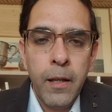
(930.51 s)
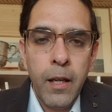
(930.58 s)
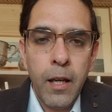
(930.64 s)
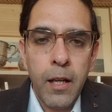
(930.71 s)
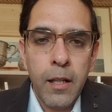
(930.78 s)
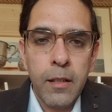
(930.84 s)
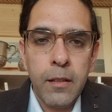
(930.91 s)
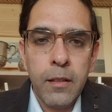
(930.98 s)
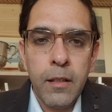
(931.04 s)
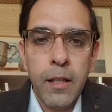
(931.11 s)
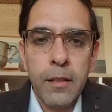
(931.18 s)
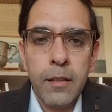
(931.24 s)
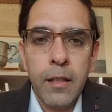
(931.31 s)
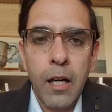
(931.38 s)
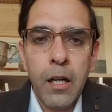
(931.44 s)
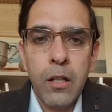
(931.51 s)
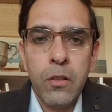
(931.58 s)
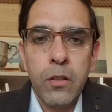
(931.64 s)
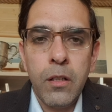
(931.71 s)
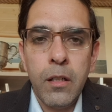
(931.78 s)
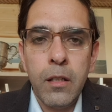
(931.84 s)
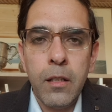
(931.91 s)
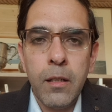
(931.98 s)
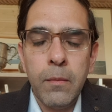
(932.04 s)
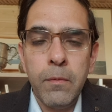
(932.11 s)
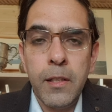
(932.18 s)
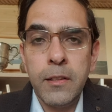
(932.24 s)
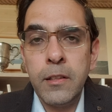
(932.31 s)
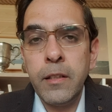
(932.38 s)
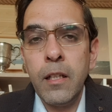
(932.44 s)
And now
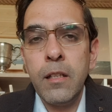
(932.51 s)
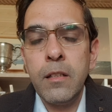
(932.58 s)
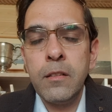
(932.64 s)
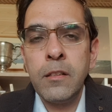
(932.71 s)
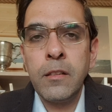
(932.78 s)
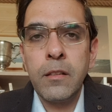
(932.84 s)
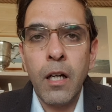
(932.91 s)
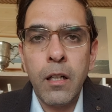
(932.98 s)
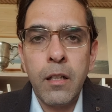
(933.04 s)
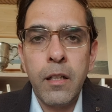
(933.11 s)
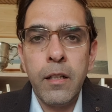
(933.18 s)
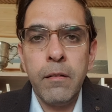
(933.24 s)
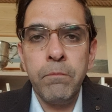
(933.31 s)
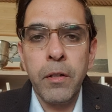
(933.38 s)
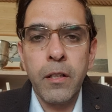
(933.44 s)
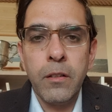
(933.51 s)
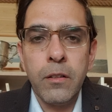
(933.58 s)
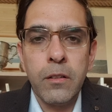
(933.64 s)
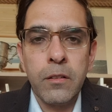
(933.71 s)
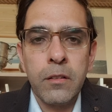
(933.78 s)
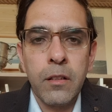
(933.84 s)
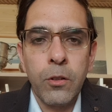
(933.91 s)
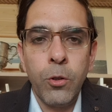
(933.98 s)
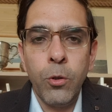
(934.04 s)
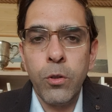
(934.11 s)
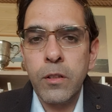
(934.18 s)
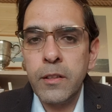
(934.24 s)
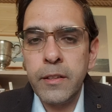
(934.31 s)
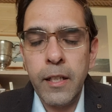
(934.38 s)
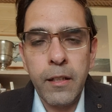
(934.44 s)
it's still stuck because the
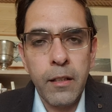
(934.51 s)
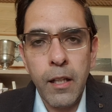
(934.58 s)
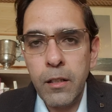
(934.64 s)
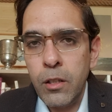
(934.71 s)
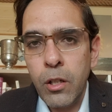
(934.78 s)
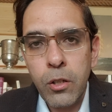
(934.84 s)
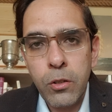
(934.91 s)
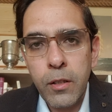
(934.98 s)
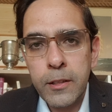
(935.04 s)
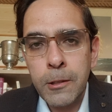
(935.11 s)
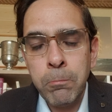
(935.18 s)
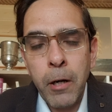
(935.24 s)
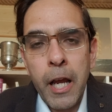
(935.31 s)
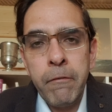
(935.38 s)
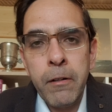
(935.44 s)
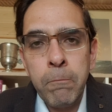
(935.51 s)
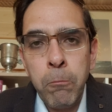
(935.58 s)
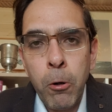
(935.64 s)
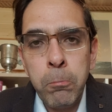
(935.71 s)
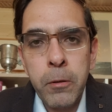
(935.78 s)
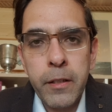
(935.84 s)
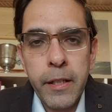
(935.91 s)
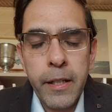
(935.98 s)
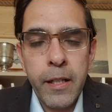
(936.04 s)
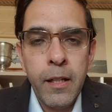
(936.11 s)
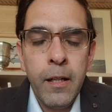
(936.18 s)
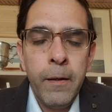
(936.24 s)
court said that no, it's private property,